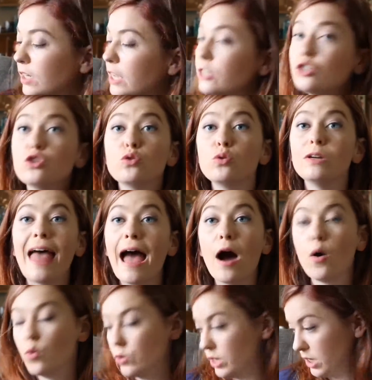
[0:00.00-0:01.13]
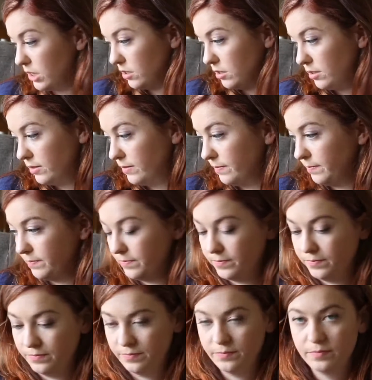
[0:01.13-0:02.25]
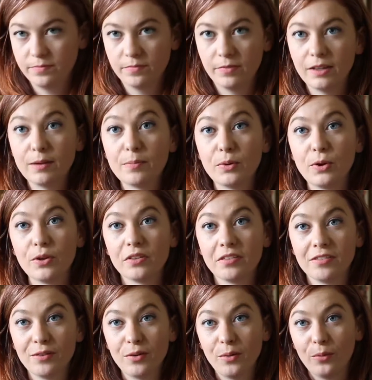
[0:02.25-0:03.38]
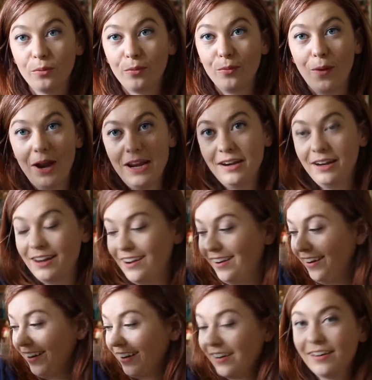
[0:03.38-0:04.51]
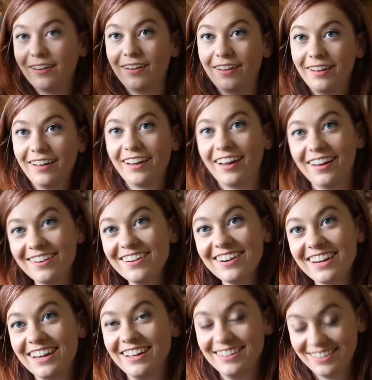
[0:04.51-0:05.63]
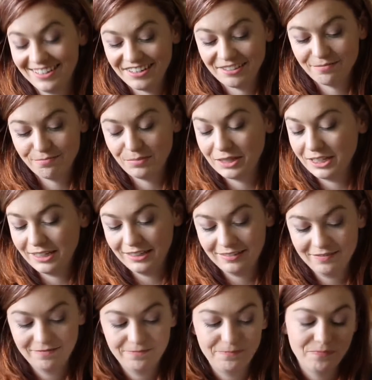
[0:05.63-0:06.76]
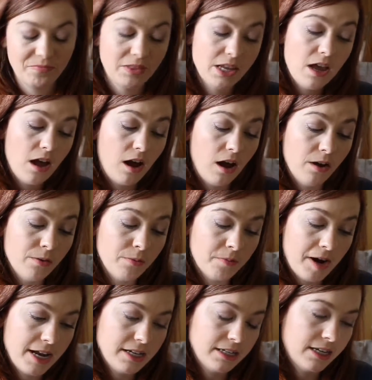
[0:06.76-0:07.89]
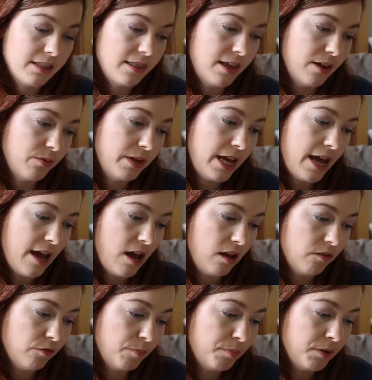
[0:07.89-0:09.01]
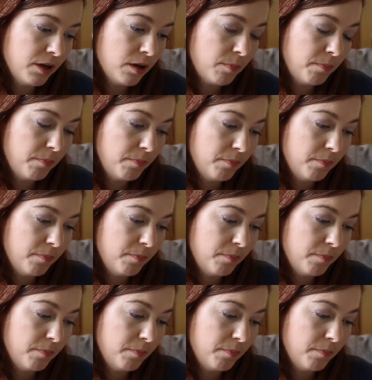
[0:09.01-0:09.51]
It's too loud. They're both right here. I know you can't see them, but... Alright, and then we have Book